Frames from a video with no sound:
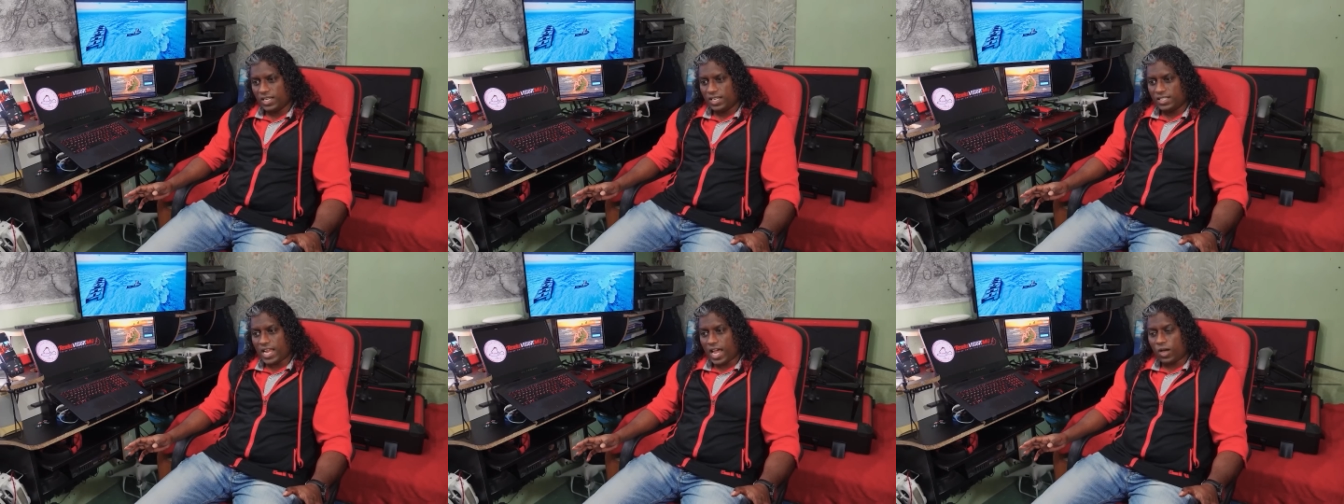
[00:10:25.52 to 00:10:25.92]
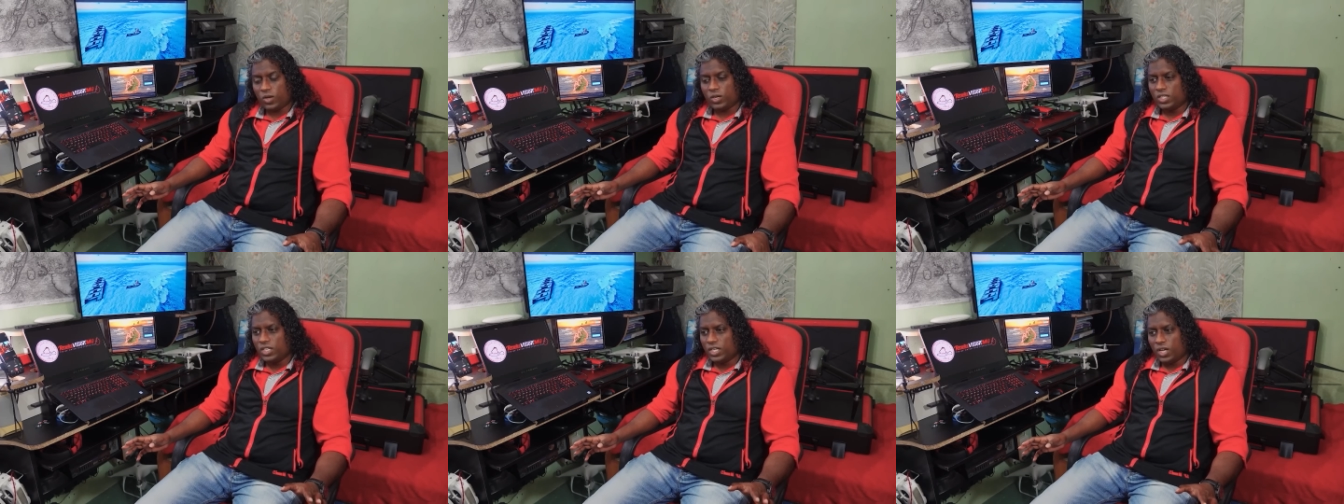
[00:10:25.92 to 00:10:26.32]

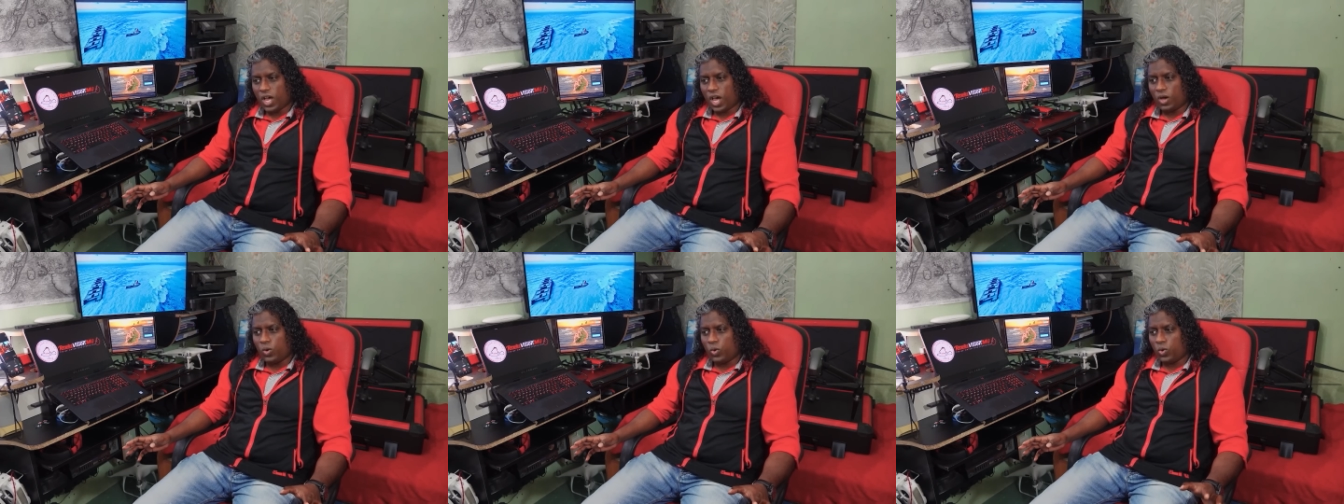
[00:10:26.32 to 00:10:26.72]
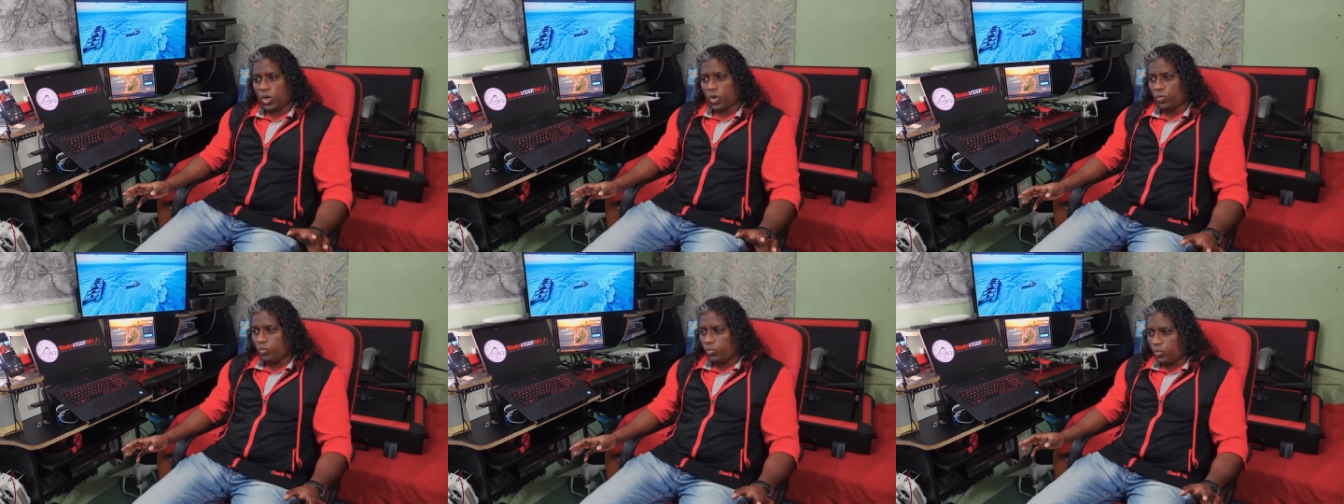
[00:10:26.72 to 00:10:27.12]
Now,
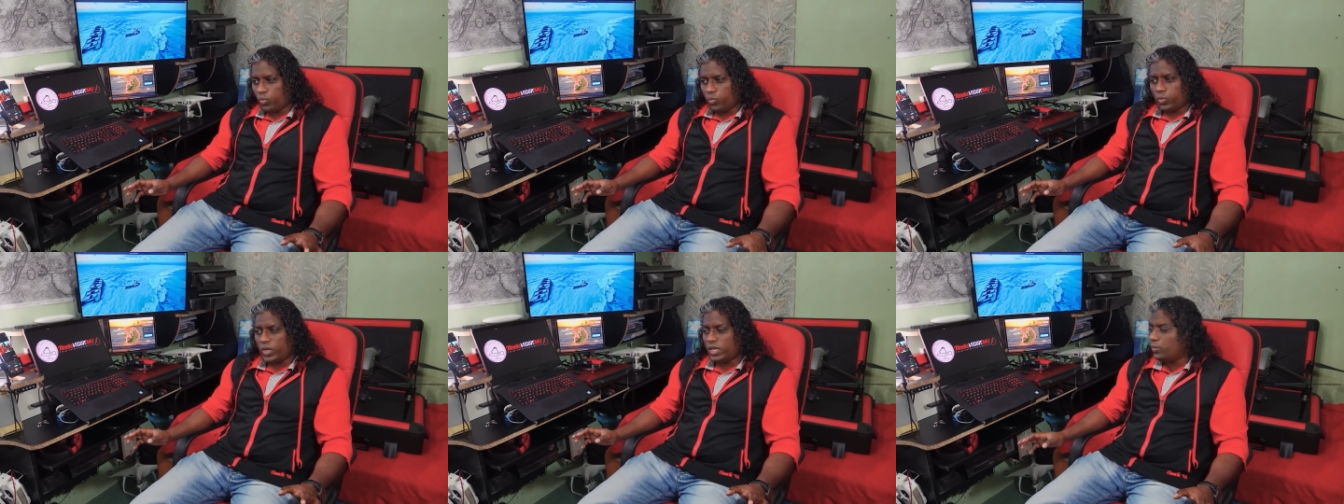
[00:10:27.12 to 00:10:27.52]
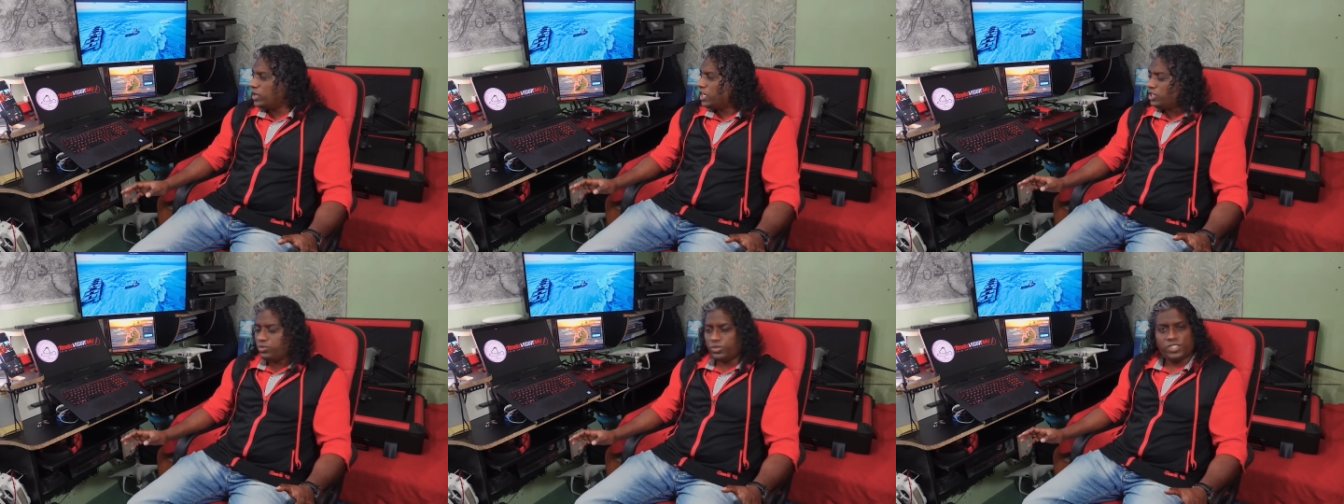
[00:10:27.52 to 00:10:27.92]
we
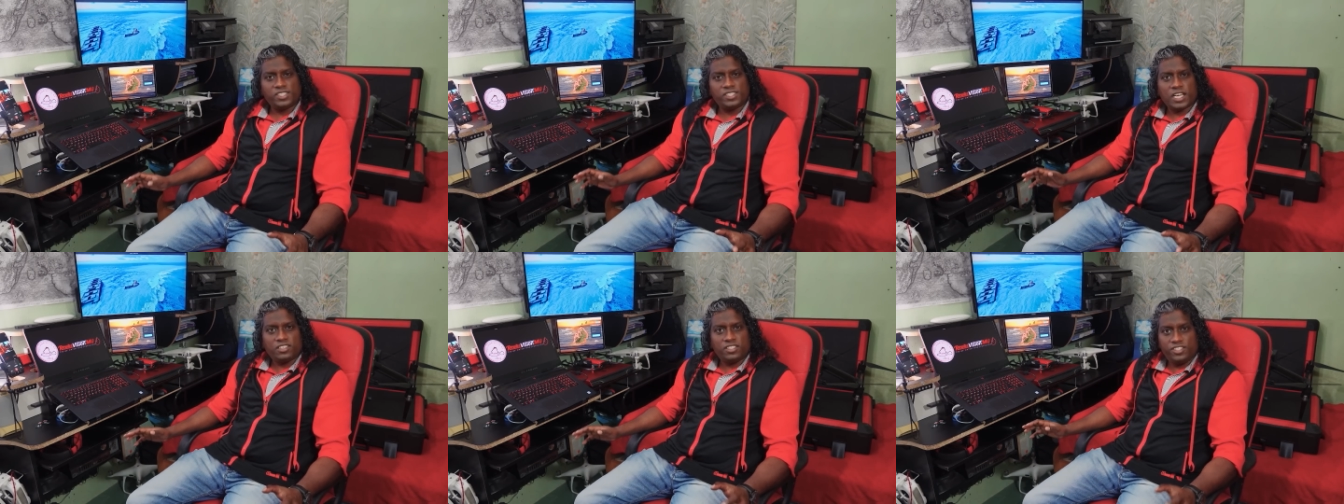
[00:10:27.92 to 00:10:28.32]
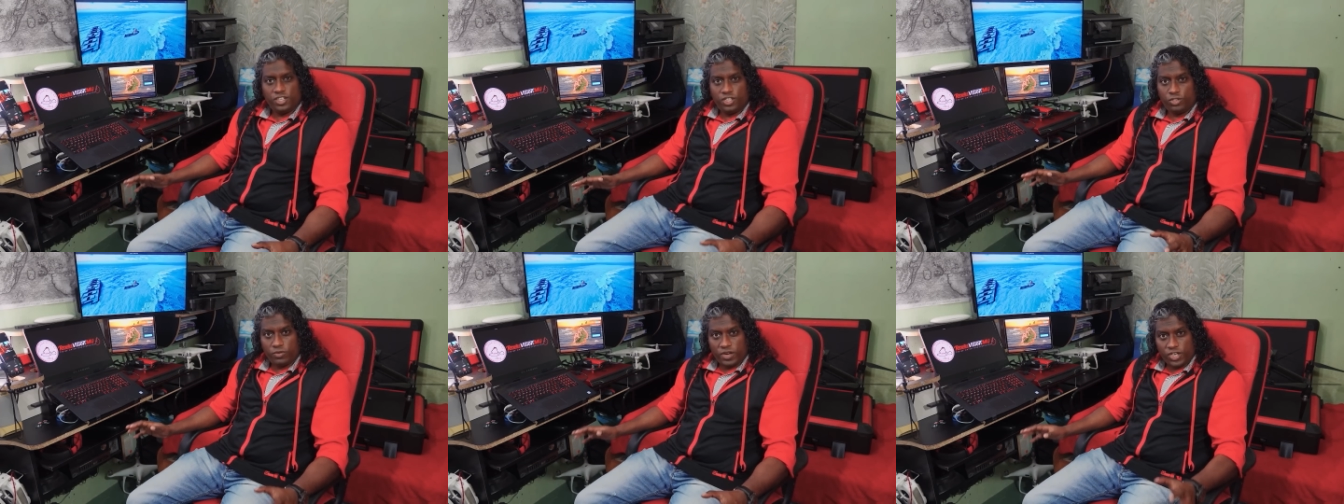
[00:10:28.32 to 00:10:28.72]
need to understand the
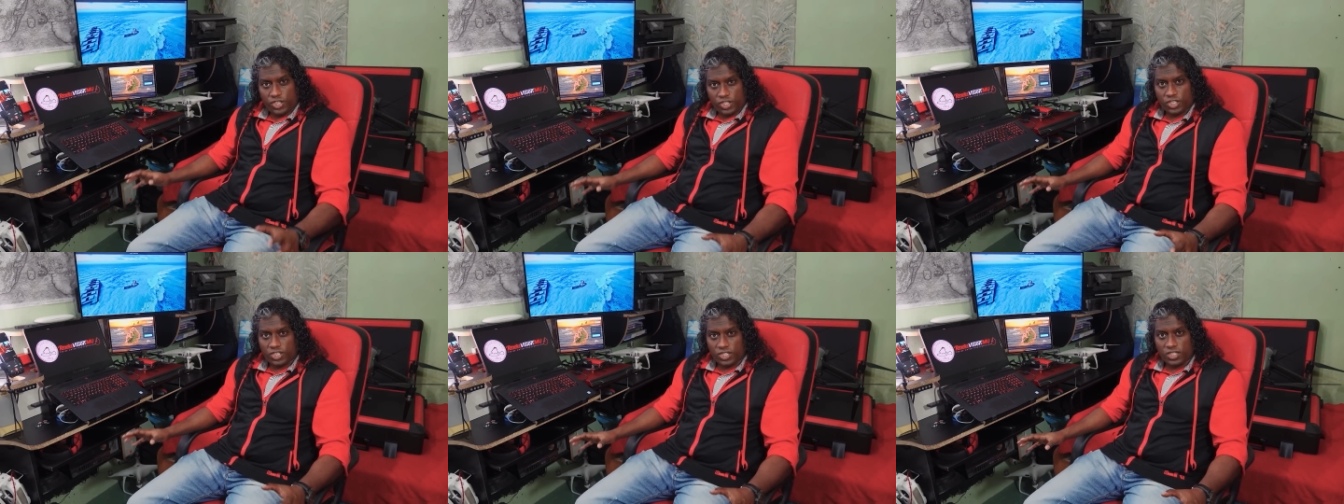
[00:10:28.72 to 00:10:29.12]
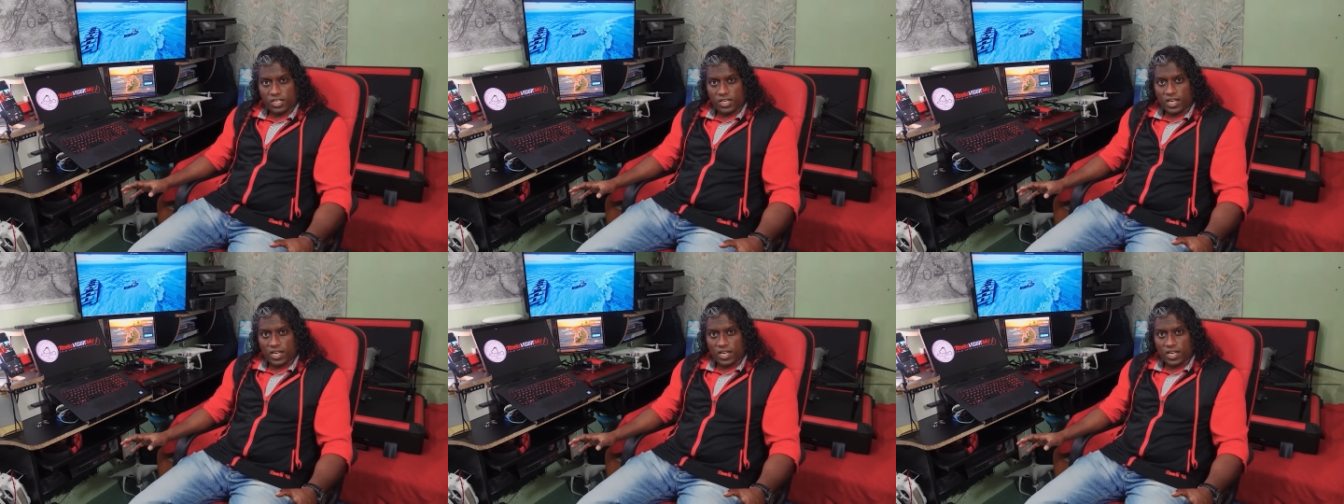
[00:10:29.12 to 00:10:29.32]
situation